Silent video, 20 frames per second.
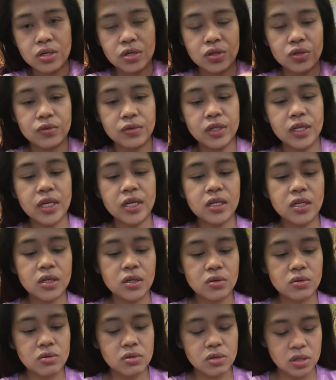So we're gonna
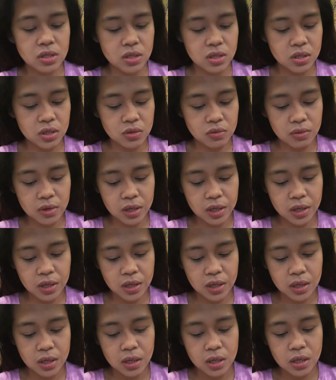use this
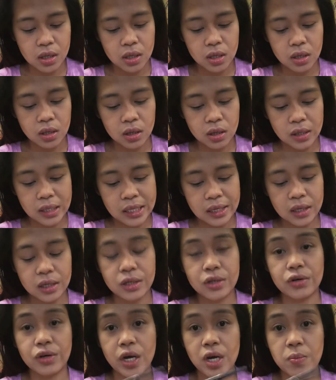one, the
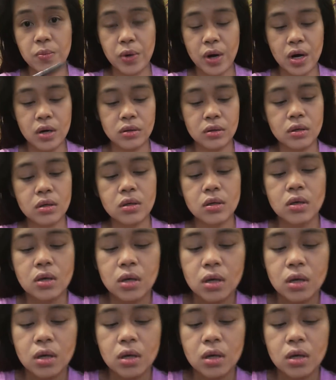gray brown.